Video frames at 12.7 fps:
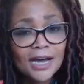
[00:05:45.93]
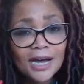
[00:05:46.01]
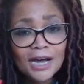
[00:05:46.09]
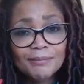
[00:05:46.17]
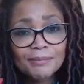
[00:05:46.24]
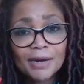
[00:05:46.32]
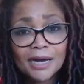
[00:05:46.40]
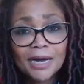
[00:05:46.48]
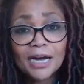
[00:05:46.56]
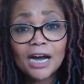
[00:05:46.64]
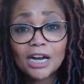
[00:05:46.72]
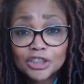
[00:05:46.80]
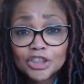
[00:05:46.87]

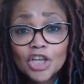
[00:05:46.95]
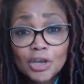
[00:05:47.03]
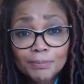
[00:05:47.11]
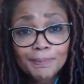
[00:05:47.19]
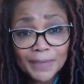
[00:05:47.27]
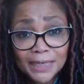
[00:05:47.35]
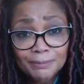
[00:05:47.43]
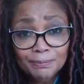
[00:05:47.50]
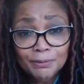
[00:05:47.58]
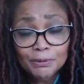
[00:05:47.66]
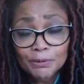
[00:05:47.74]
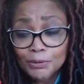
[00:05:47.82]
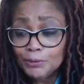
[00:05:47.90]
I know
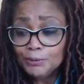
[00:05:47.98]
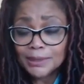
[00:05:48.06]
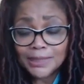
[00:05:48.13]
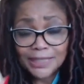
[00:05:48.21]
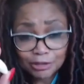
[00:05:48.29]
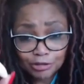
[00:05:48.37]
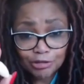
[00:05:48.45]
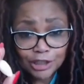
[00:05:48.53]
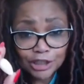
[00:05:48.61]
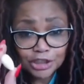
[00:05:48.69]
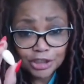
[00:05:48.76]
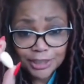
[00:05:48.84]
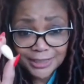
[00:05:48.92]
people who would literally
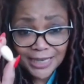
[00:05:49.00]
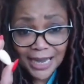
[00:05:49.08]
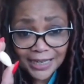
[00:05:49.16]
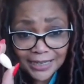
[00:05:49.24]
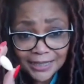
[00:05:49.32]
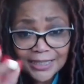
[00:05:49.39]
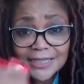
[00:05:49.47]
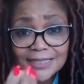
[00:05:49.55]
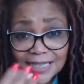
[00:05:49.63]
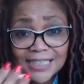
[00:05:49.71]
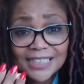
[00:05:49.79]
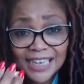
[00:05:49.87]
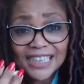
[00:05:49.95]
just take this
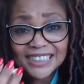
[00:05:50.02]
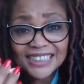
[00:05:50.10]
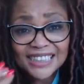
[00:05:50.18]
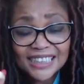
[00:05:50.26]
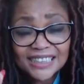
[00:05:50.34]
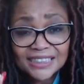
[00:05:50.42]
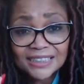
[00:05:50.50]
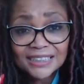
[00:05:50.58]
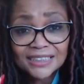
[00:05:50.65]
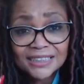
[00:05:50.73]
and eat it.